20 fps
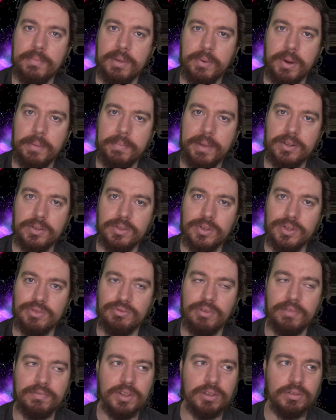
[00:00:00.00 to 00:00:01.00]
where Bender's just
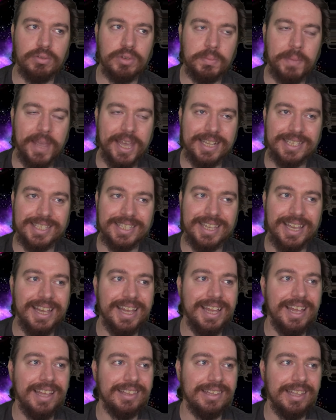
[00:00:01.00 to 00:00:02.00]
drifting through space,
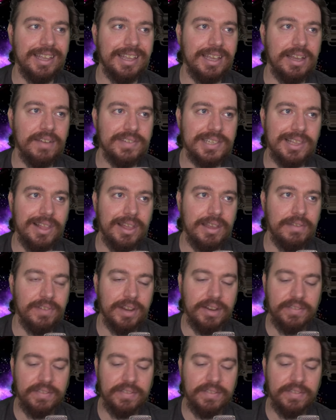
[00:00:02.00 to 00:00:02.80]
thinking of his life. And